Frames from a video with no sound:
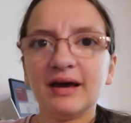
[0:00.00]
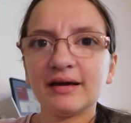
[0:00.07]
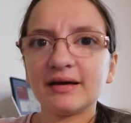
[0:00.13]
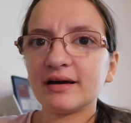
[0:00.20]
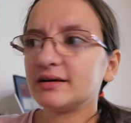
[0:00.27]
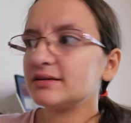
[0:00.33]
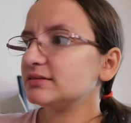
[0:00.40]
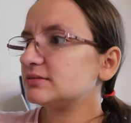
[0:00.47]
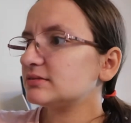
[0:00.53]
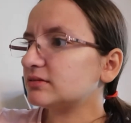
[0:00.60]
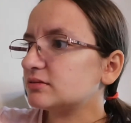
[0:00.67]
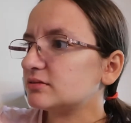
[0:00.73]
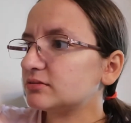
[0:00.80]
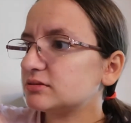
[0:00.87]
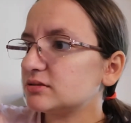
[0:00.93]
Hey guys,
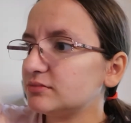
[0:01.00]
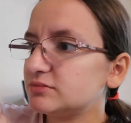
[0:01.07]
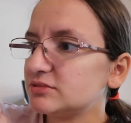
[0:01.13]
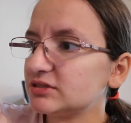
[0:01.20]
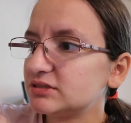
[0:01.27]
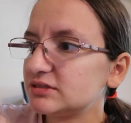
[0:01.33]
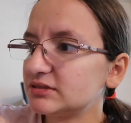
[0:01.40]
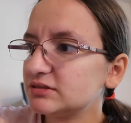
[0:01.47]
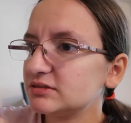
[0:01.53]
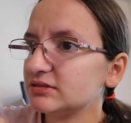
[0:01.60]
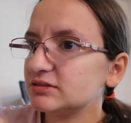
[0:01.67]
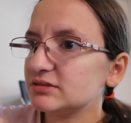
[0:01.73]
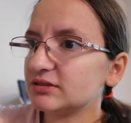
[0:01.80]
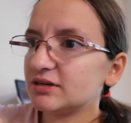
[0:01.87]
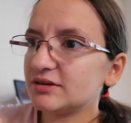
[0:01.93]
so I'm just sitting
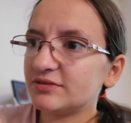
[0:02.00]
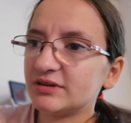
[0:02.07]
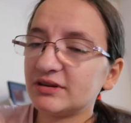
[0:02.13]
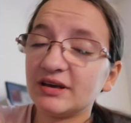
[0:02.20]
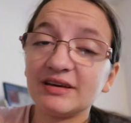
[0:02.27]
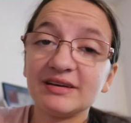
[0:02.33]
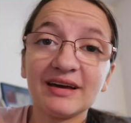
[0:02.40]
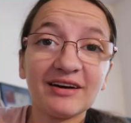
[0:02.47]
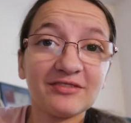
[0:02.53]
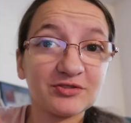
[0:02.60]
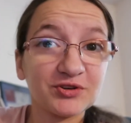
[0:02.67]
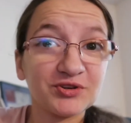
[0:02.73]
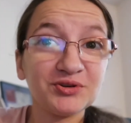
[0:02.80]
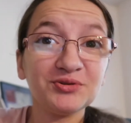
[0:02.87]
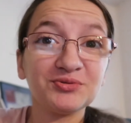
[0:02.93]
here having a
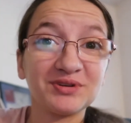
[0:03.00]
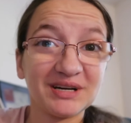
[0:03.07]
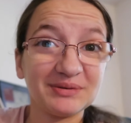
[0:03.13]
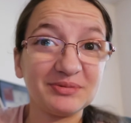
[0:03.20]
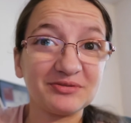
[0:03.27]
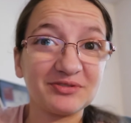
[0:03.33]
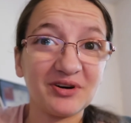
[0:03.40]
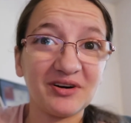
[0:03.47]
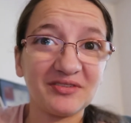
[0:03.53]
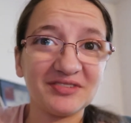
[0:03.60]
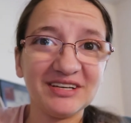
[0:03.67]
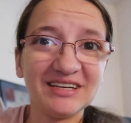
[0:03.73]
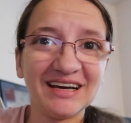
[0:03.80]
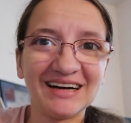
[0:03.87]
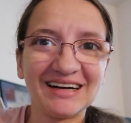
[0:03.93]
afternoon cup of coffee.